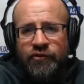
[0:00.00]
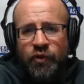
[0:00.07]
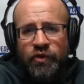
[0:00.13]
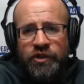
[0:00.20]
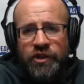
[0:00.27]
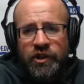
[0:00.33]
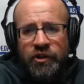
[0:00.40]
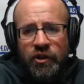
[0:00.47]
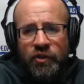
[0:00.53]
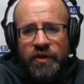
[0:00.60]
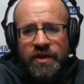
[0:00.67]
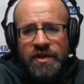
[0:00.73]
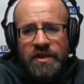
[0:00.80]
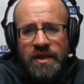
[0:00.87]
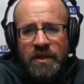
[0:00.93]
Georgia,
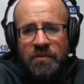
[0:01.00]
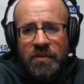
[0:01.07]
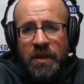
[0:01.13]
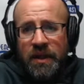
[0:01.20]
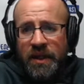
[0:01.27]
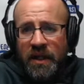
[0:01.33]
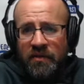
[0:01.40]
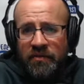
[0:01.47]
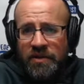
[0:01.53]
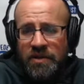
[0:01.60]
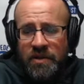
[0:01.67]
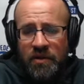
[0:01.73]
he's seen plenty of it.